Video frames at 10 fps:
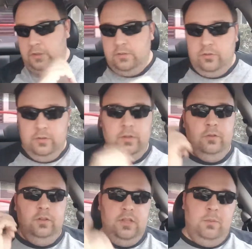So I'm going to do a
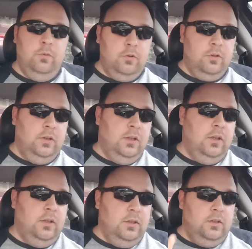lot more,
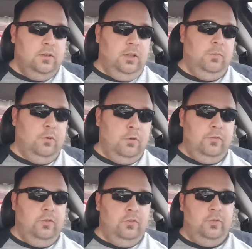a lot more
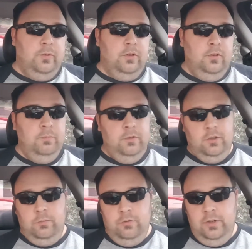reviews tomorrow. Oh, here
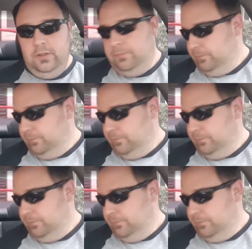comes the rain.